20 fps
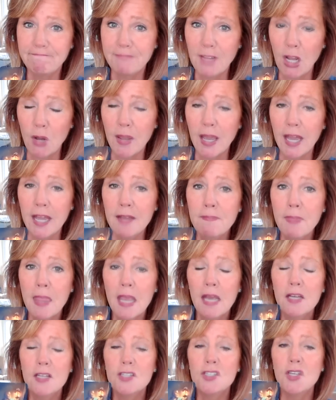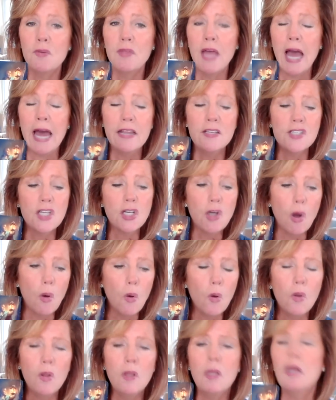Okay. So that is the
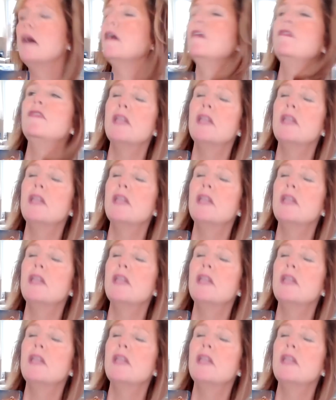goal of